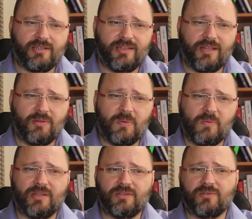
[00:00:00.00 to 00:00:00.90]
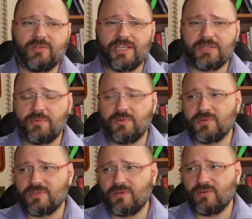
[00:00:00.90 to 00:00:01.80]
they don't want to
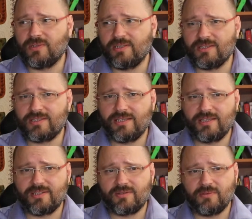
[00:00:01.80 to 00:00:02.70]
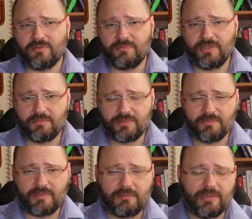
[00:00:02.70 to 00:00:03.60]
expose all these things to
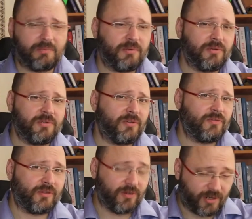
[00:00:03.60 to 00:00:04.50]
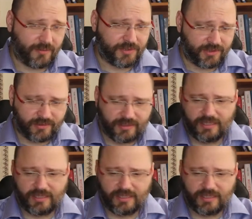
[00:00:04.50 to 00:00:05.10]
public because of the corruption.